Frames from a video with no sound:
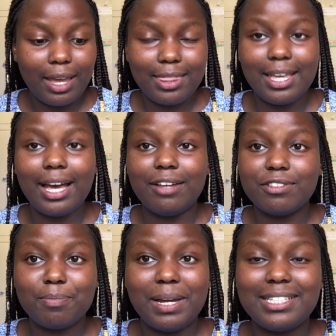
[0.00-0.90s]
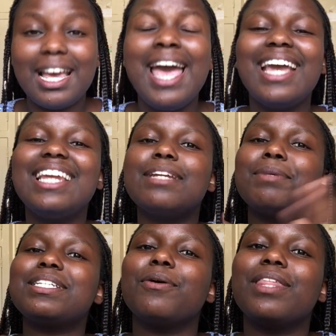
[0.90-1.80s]
Think I'll spat. It doesn't
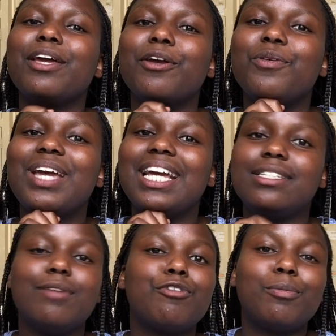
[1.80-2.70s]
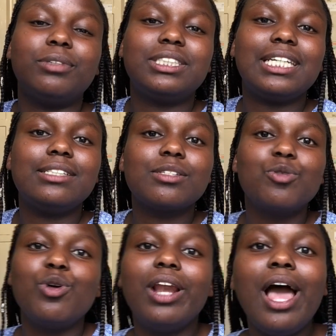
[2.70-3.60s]
matter whether you're doing exam from outside
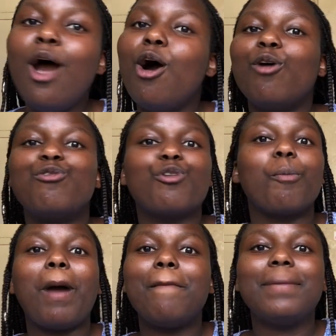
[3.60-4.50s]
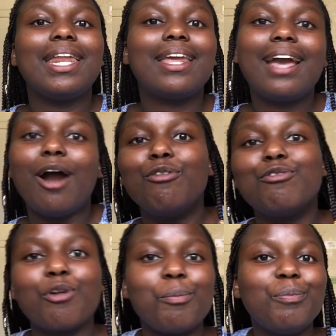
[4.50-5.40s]
school or from America or
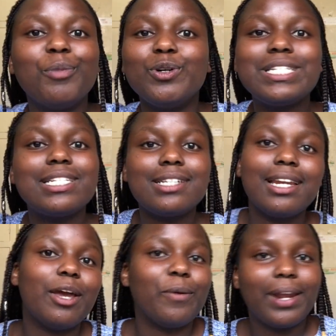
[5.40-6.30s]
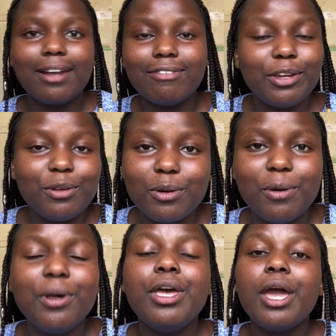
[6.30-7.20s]
from Australia or wherever. You
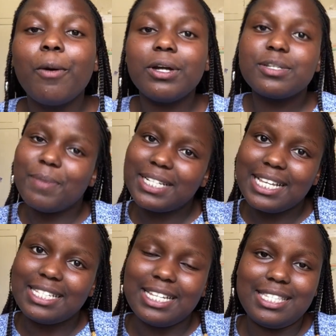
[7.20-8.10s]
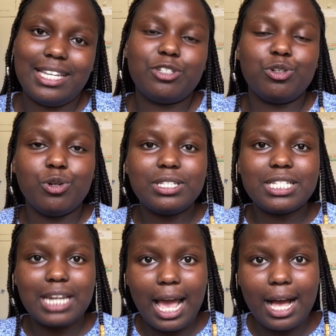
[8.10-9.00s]
know, what matters is that you don't
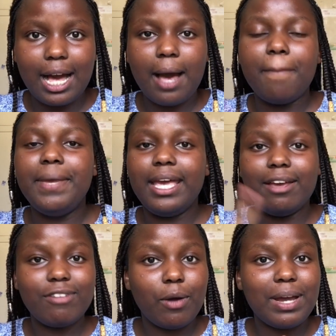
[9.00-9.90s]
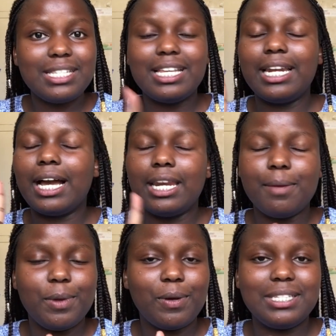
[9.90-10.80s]
slack behavior wise and
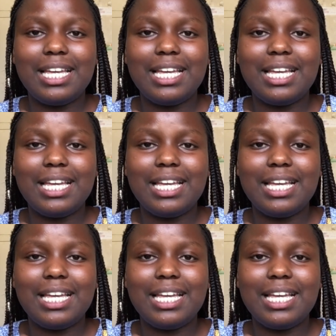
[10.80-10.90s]
academic wise.